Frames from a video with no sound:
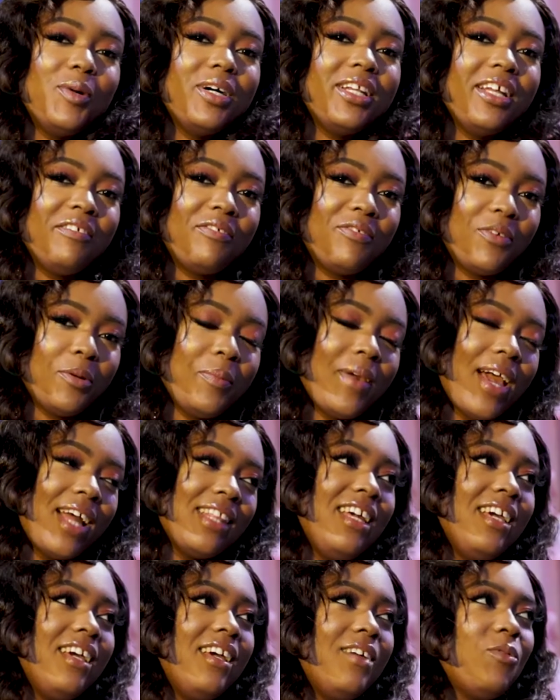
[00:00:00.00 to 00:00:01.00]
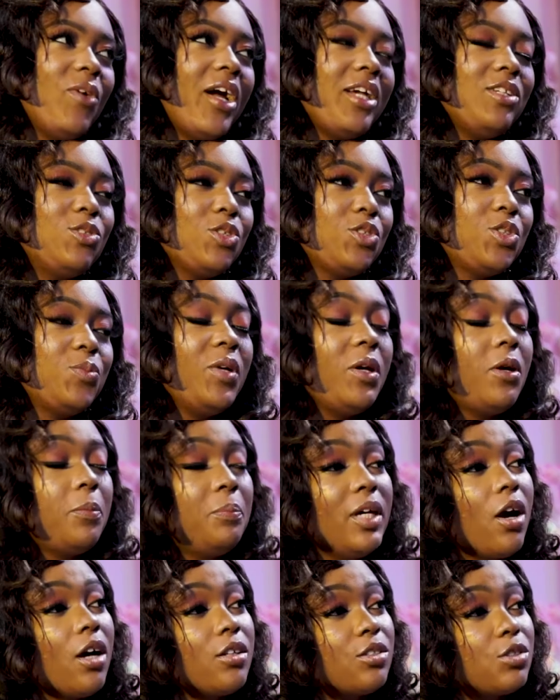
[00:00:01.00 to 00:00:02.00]
But then for me, I think when social
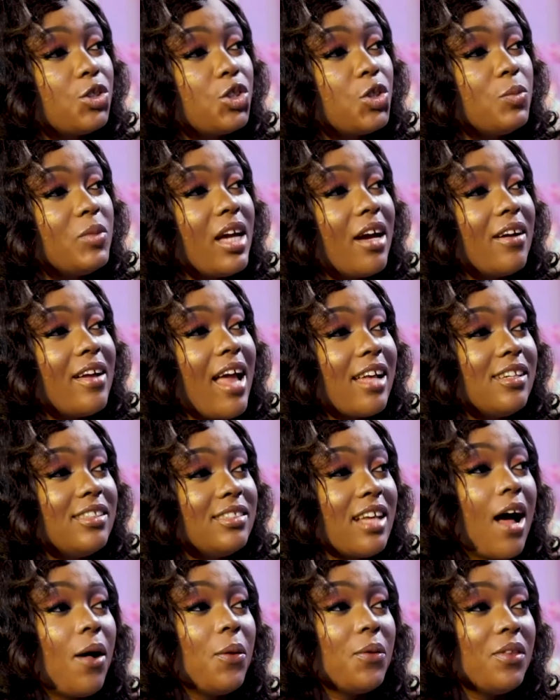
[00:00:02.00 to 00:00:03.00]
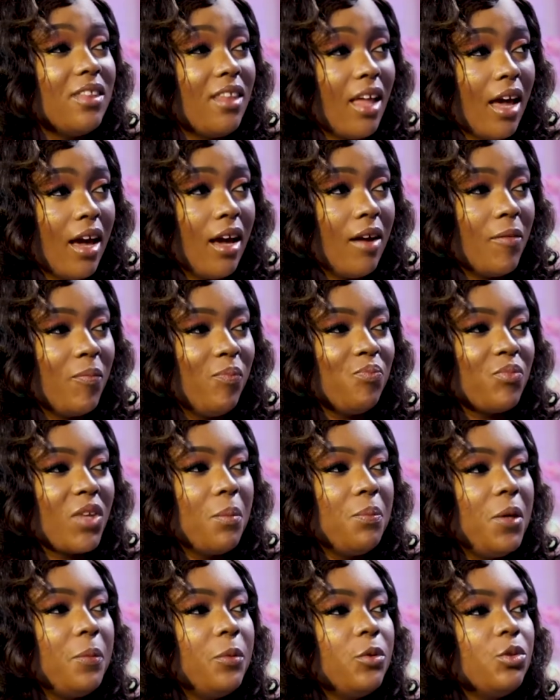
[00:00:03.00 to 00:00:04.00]
media is out there,
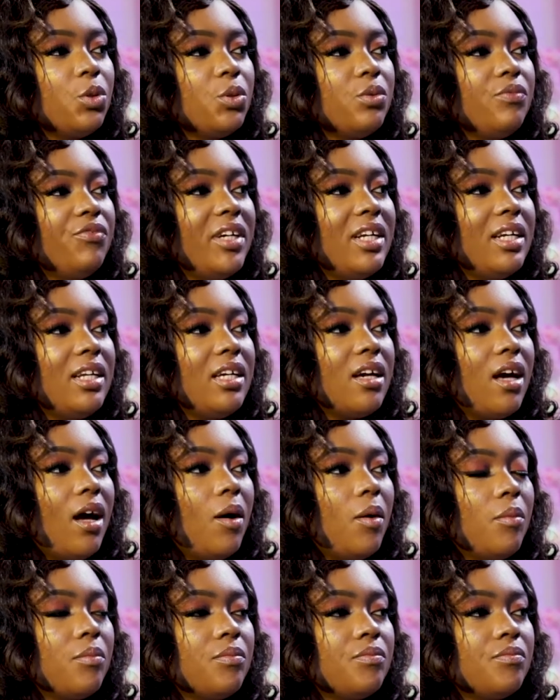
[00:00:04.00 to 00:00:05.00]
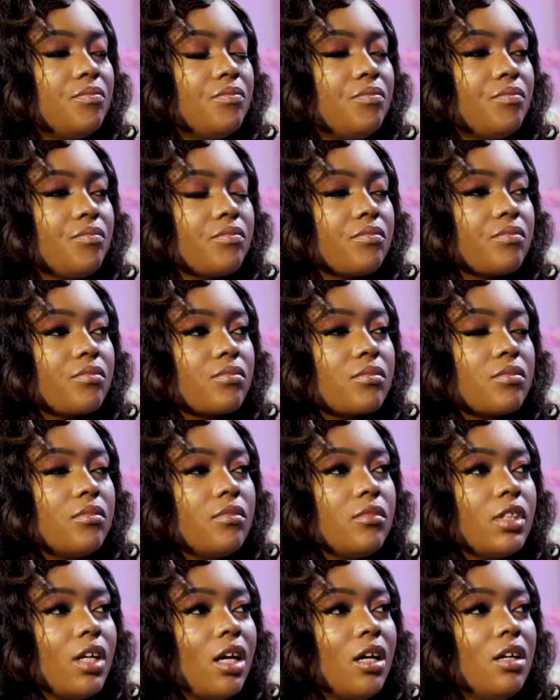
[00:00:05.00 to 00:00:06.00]
people don't really
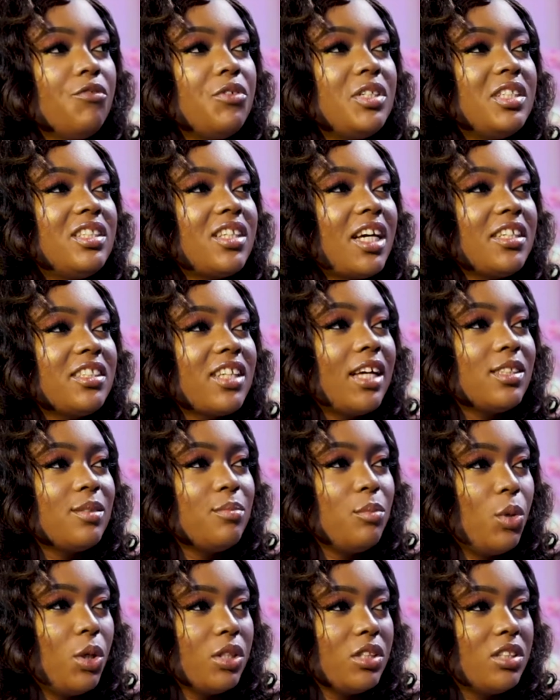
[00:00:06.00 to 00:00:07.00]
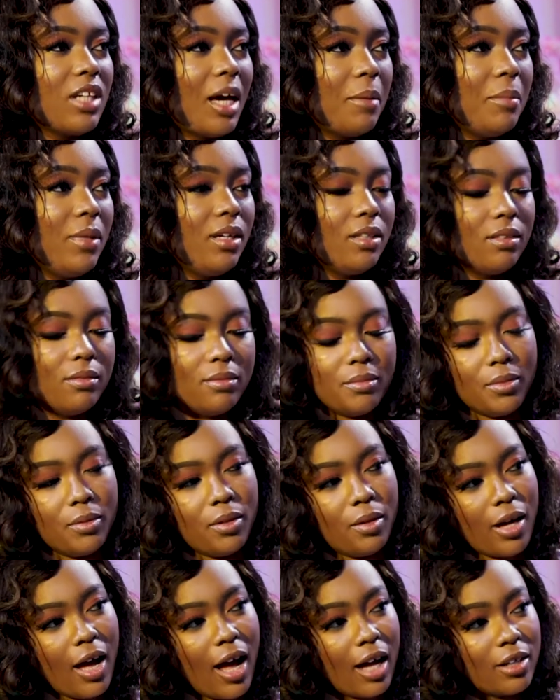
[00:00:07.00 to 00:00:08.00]
research as much. I mean,
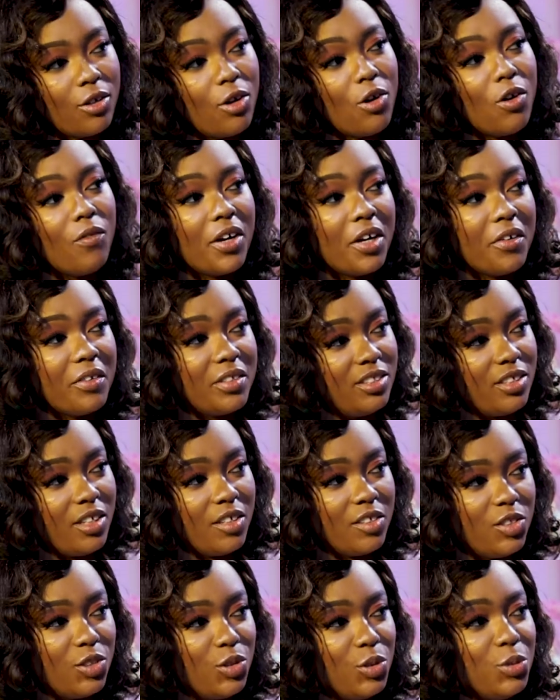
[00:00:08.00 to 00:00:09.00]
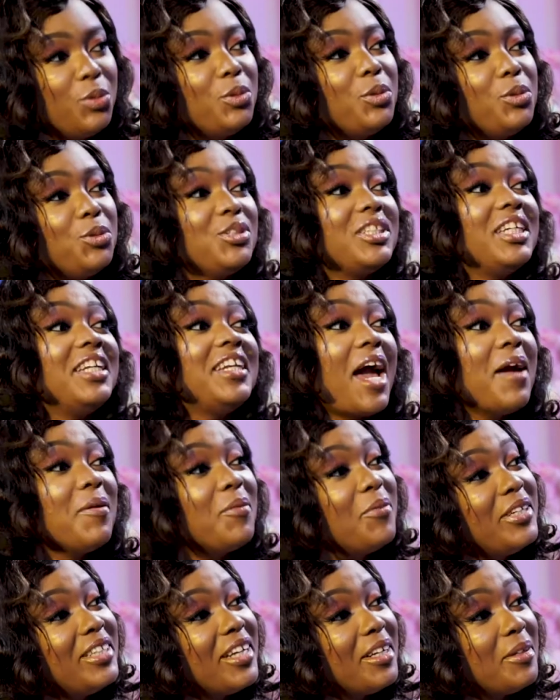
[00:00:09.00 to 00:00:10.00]
hardcover research. You don't go to the
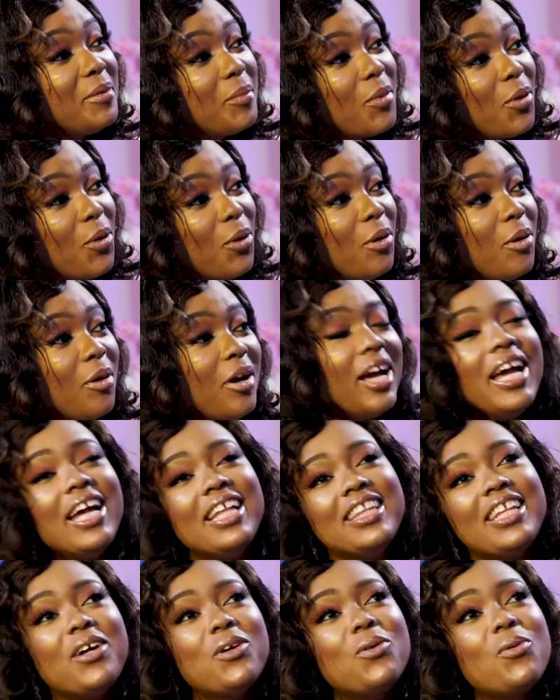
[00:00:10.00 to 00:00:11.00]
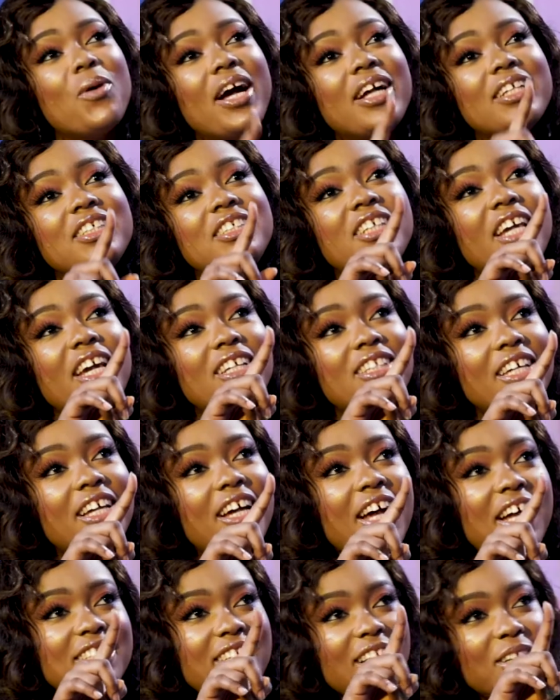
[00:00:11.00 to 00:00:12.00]
library anymore. Then go and check the
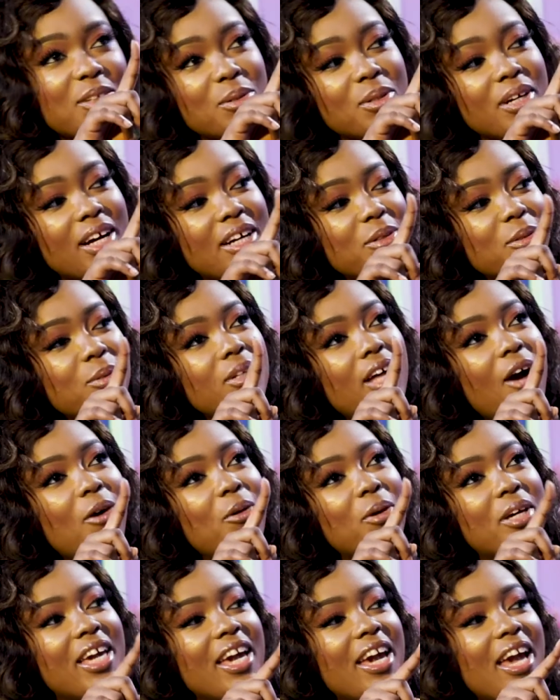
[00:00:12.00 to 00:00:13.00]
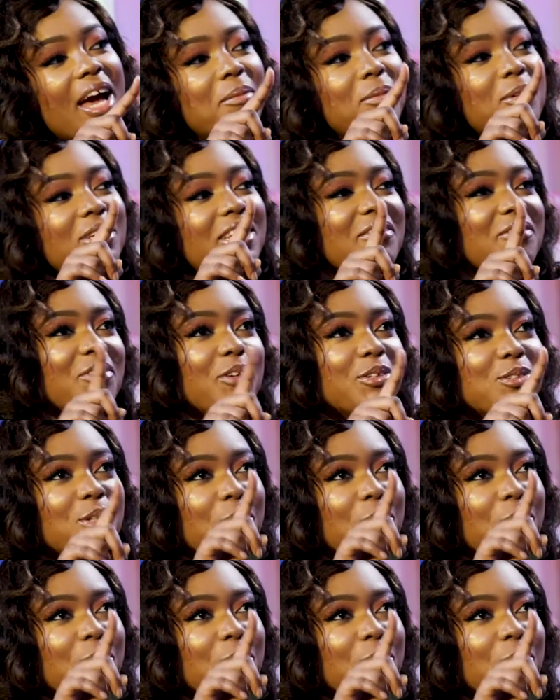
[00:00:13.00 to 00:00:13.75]
catalog and know that, okay, I'm looking for